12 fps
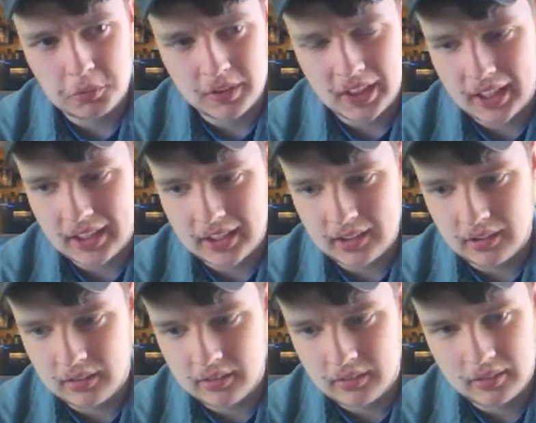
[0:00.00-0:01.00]
Hopefully I
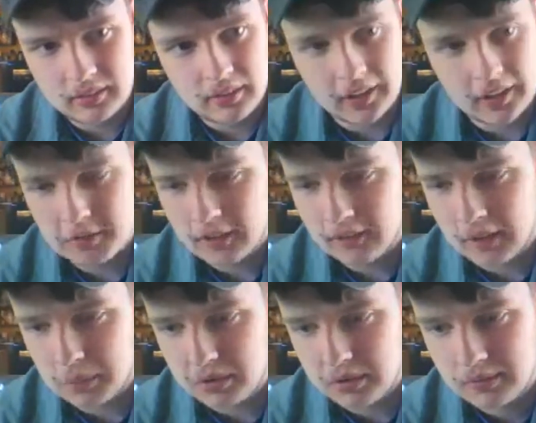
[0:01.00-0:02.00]
can
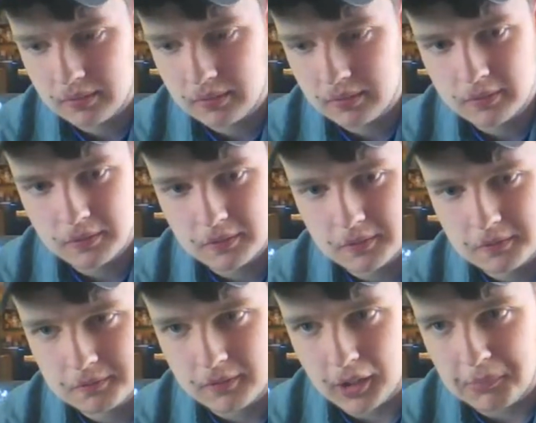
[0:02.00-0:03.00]
figure out
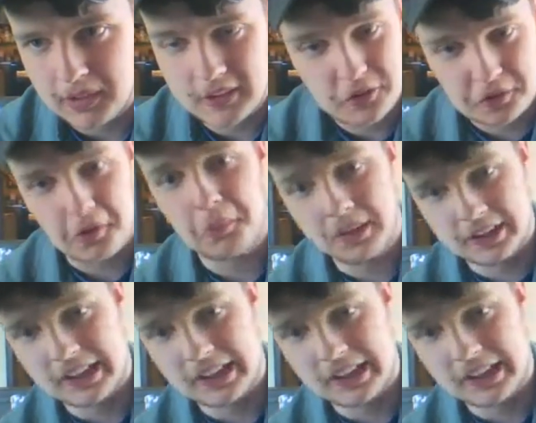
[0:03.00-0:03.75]
how to make